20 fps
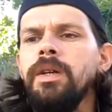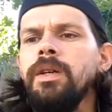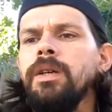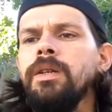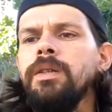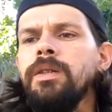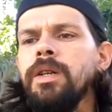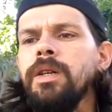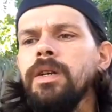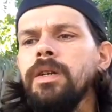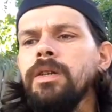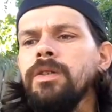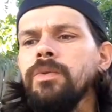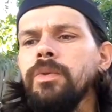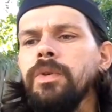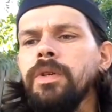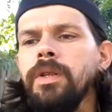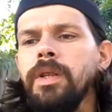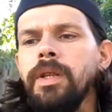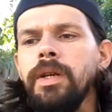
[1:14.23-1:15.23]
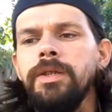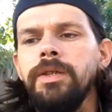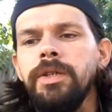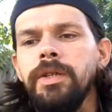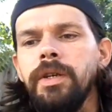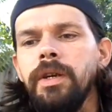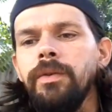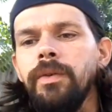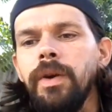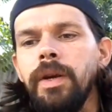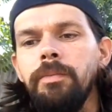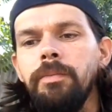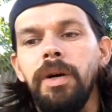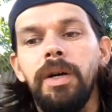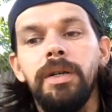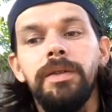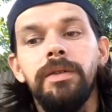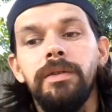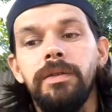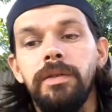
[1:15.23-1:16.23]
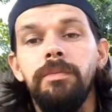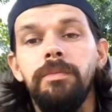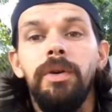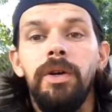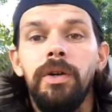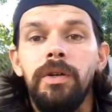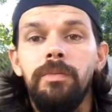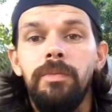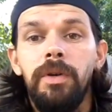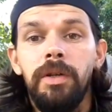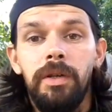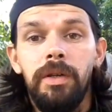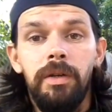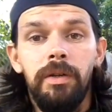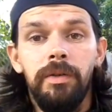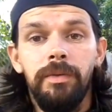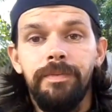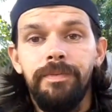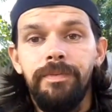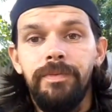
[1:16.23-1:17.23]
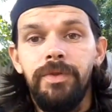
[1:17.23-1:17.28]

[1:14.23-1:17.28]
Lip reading: Entei is one of the legendary raid bosses in Pokemon Go,